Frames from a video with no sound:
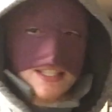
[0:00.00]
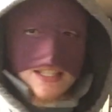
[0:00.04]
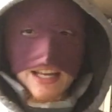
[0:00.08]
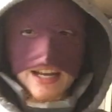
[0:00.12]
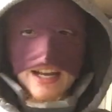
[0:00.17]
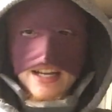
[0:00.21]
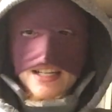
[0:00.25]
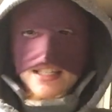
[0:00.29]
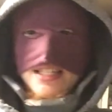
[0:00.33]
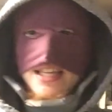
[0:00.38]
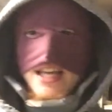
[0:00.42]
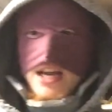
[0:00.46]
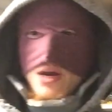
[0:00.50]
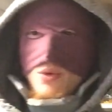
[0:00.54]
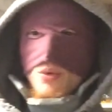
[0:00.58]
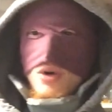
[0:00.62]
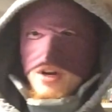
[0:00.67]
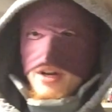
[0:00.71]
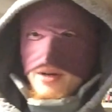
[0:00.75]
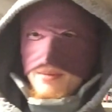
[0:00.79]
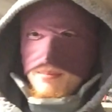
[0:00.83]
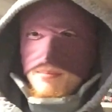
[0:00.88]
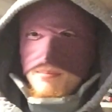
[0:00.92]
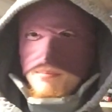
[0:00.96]
Like I said, I
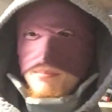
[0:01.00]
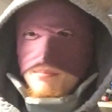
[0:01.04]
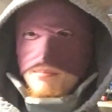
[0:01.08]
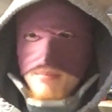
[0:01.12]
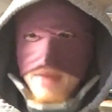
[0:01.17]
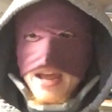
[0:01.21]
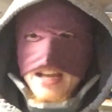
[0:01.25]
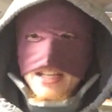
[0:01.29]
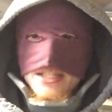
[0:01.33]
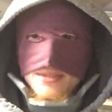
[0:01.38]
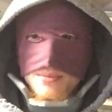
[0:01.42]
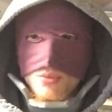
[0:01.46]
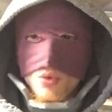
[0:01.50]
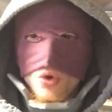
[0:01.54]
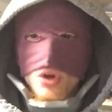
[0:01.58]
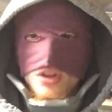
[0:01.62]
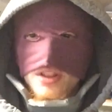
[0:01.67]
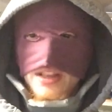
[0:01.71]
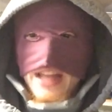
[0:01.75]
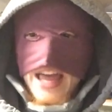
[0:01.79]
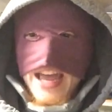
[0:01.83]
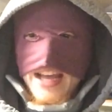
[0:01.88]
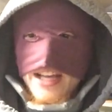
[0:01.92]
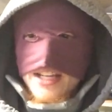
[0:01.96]
want to make some more
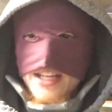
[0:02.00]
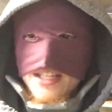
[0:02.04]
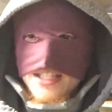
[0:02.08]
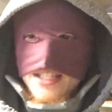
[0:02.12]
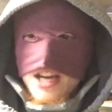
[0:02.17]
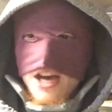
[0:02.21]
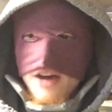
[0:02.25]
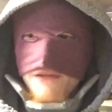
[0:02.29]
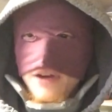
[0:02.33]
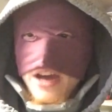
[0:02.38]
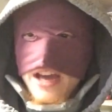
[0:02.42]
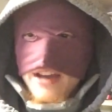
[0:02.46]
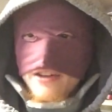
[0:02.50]
leg stuff.